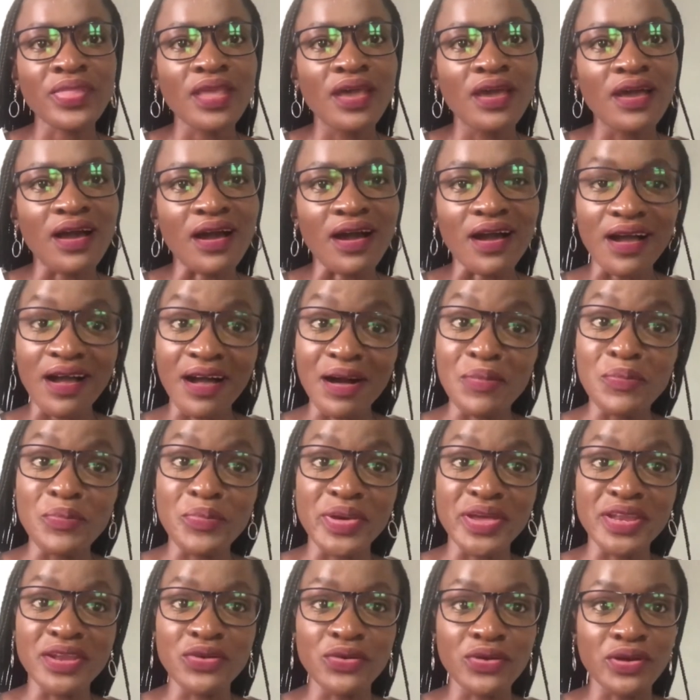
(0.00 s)
a
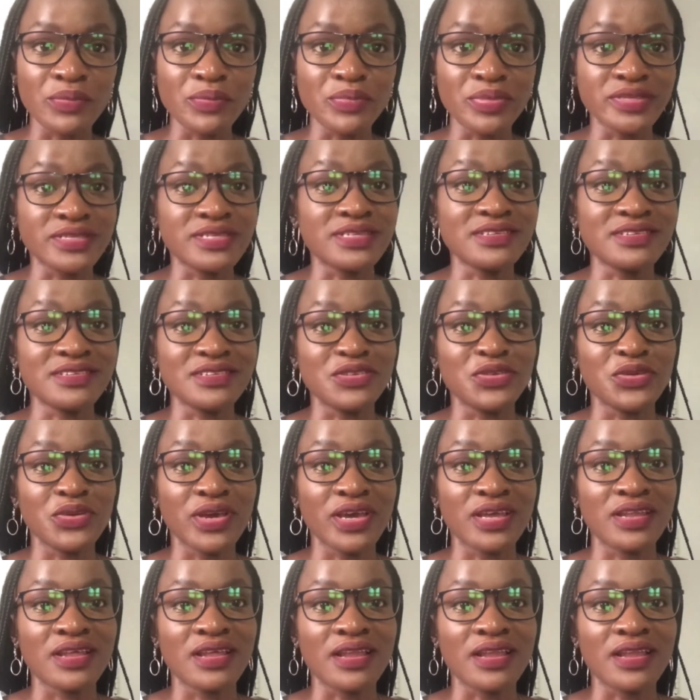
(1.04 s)
company or a business in Uganda.